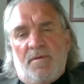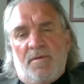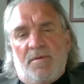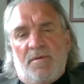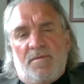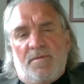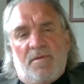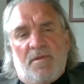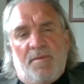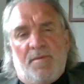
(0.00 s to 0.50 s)

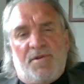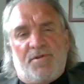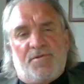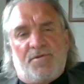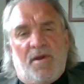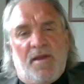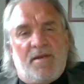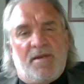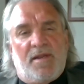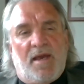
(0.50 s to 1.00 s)
let me
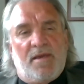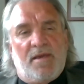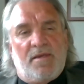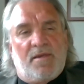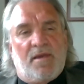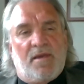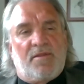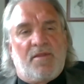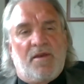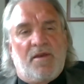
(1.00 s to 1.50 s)
try and
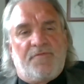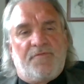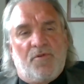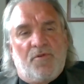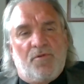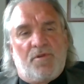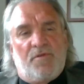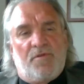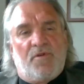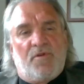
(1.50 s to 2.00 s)
dissect that.
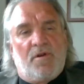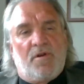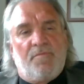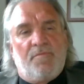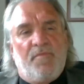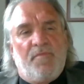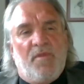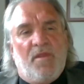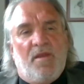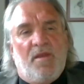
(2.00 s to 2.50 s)
First of all,
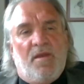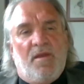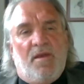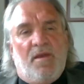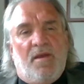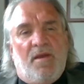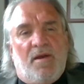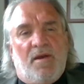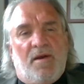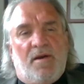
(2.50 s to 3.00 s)

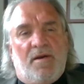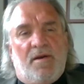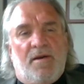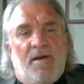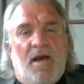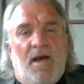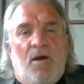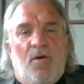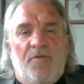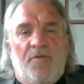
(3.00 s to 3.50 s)

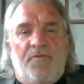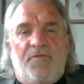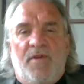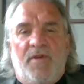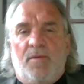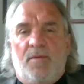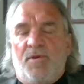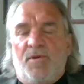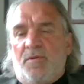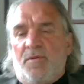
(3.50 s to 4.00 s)
how are
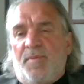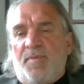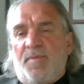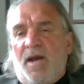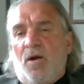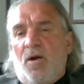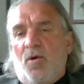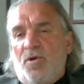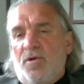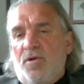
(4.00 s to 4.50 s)
families
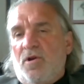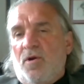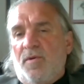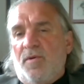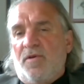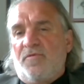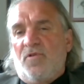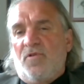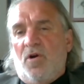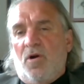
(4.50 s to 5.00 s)
empowered
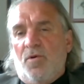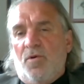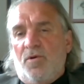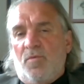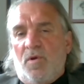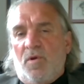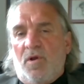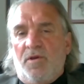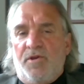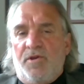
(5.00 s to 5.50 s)
going forward?
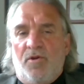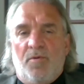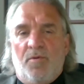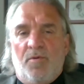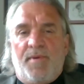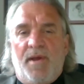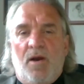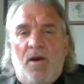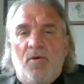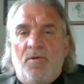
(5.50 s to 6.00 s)
Well, you're
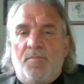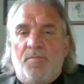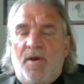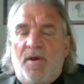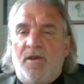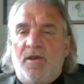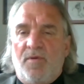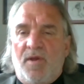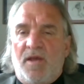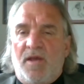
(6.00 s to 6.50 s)
empowered by
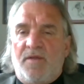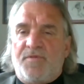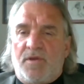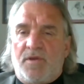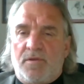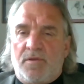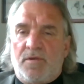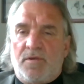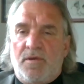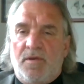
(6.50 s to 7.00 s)
your
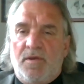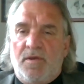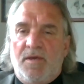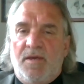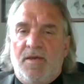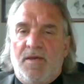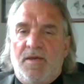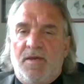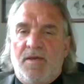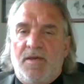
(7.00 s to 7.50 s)
advocacy.
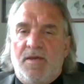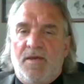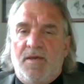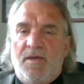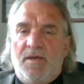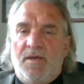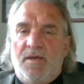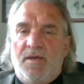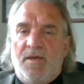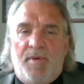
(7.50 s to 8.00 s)

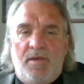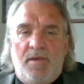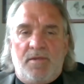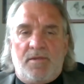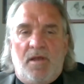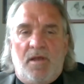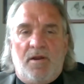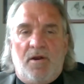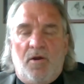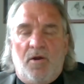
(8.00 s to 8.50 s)
Okay, based
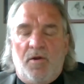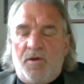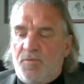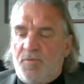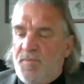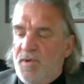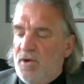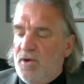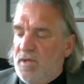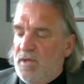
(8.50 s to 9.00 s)
on our
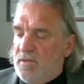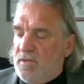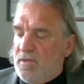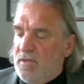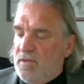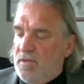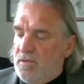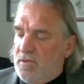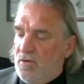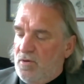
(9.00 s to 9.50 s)

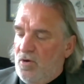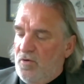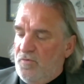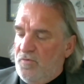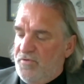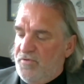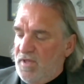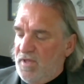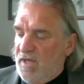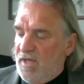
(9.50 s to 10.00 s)
experiences over
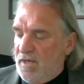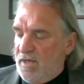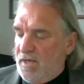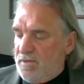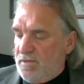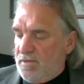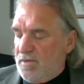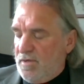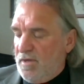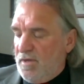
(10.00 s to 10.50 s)
the
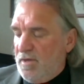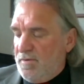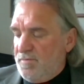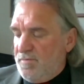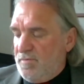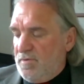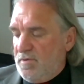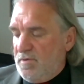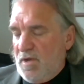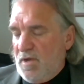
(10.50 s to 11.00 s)
last
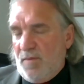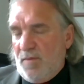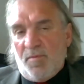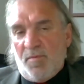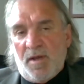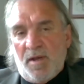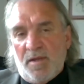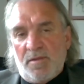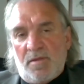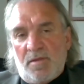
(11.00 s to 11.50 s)
couple
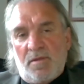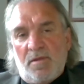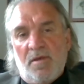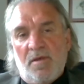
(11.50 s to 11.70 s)
months,